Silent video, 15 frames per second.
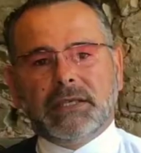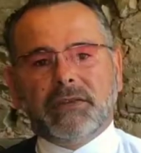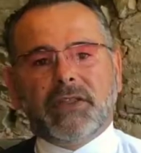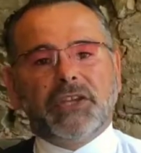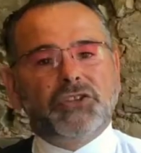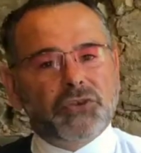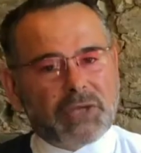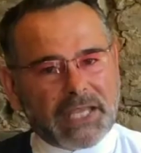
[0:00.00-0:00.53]

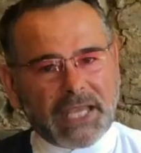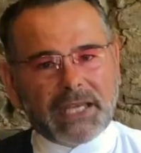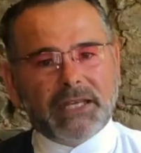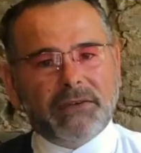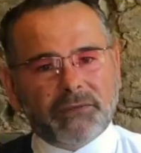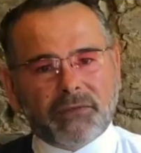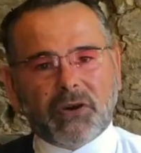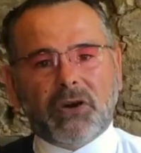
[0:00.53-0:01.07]
that you get
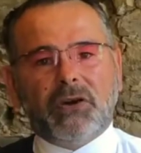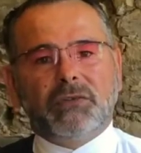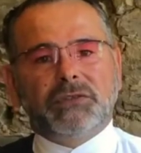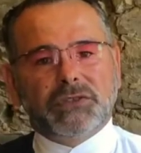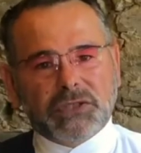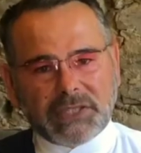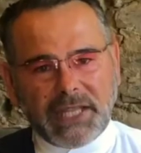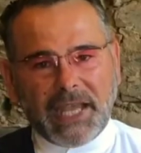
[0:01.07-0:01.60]
involved
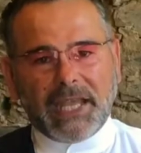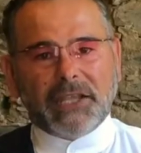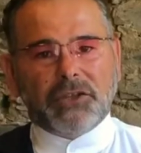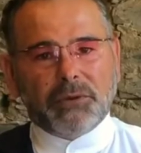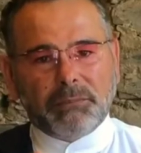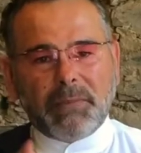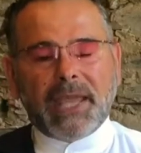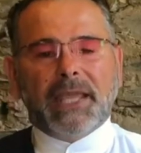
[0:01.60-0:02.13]
today.
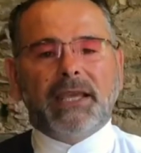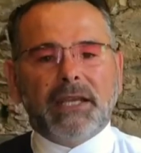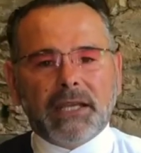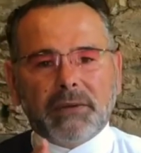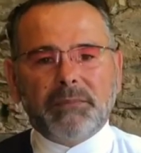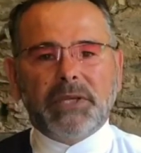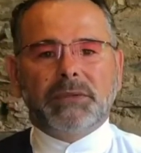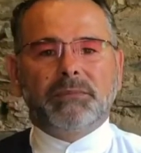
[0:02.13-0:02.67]
You make a
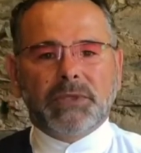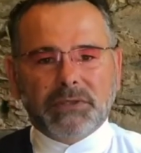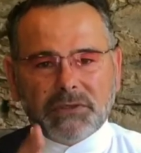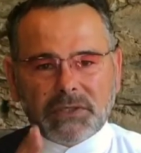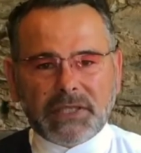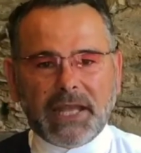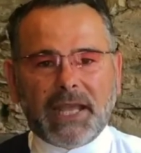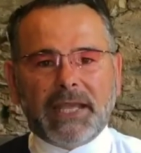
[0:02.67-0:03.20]
commitment
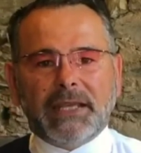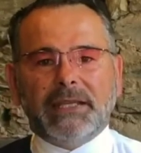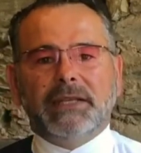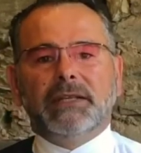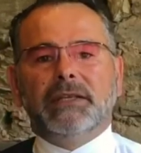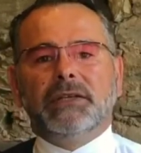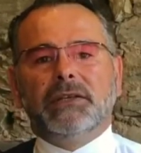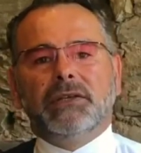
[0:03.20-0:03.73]
today
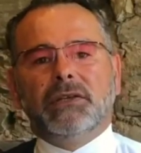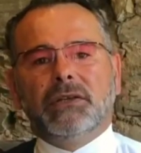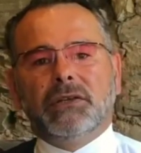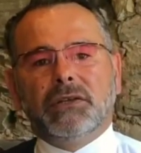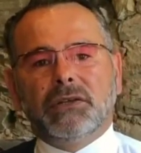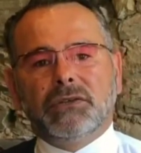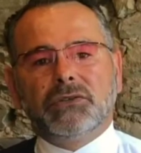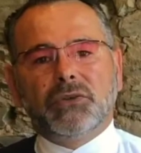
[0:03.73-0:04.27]

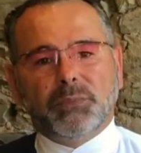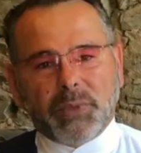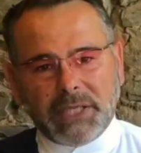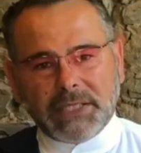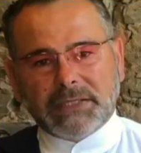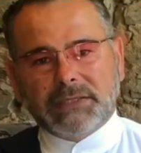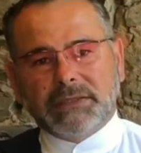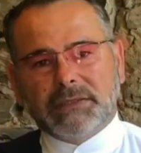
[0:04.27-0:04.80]
to
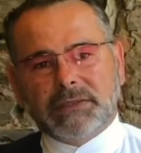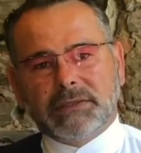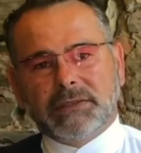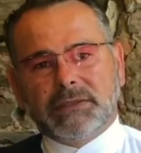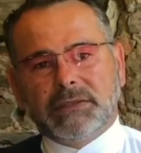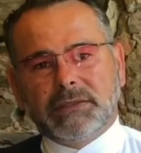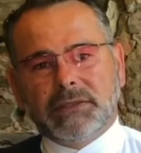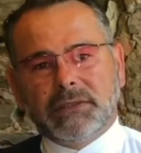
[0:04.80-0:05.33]
peace,
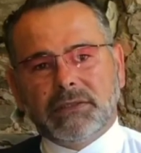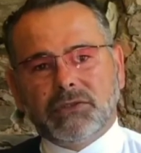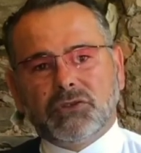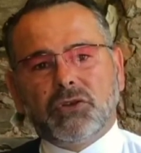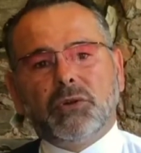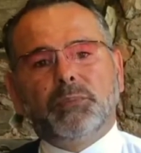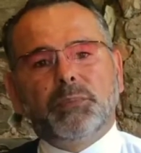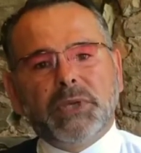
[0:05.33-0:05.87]

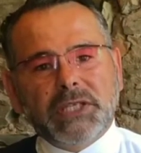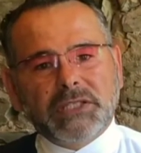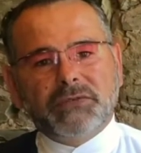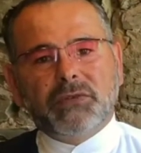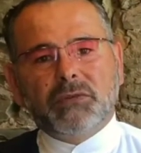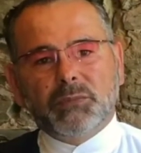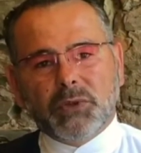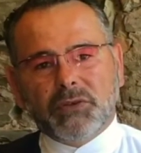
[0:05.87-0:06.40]
to a
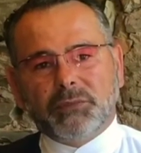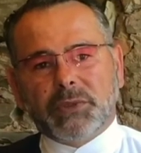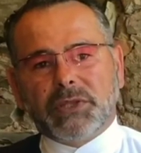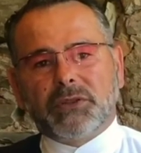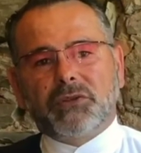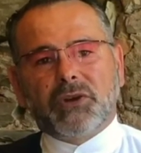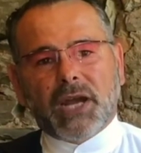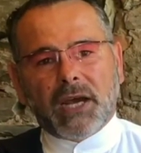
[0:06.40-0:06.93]
peaceful
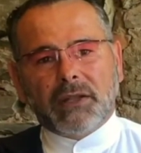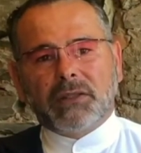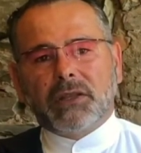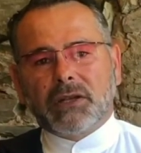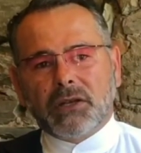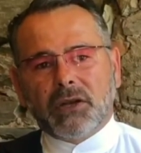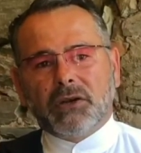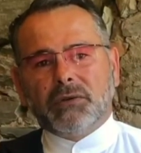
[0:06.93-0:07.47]
movement throughout the
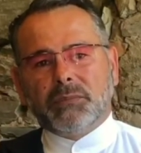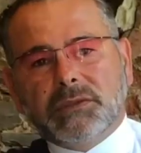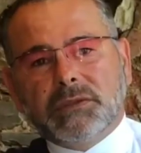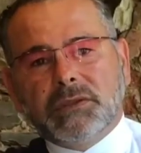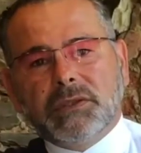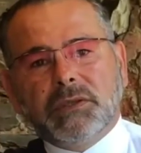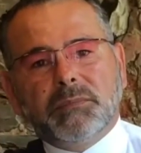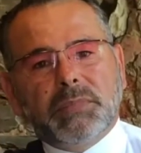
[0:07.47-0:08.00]
globe.
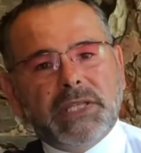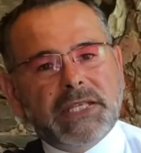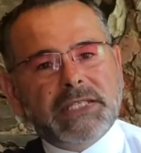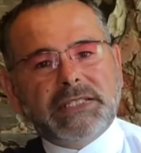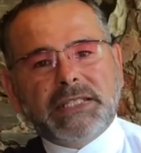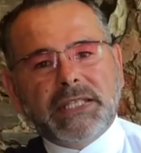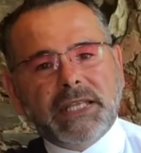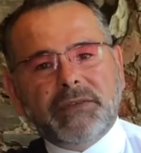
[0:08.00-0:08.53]

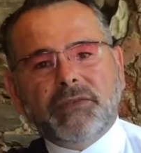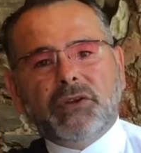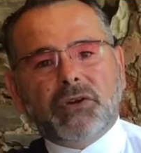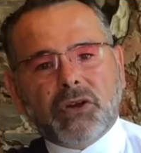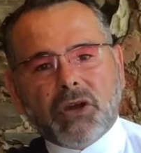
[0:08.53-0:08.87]
Please leave your